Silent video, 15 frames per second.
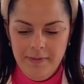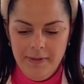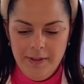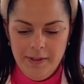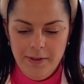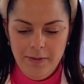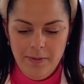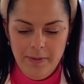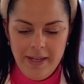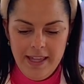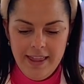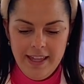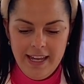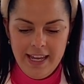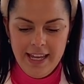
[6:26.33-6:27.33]
Do we
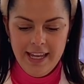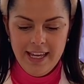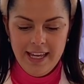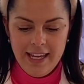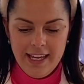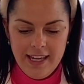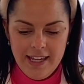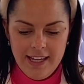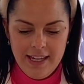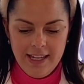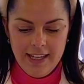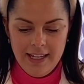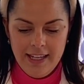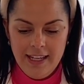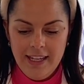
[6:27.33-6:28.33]
think
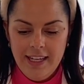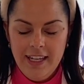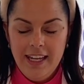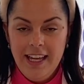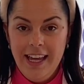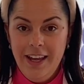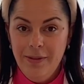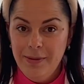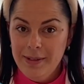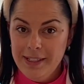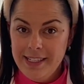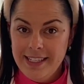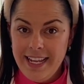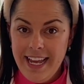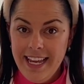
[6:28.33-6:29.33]
it will
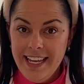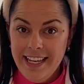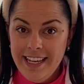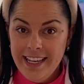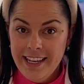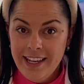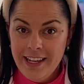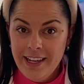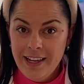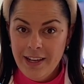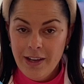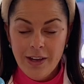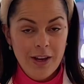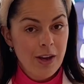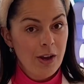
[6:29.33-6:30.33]
sink
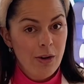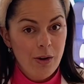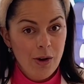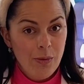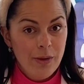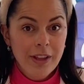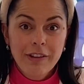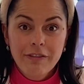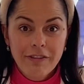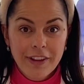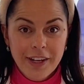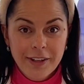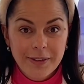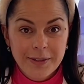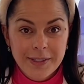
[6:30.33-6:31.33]
or will it
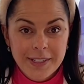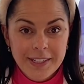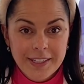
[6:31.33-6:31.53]
float?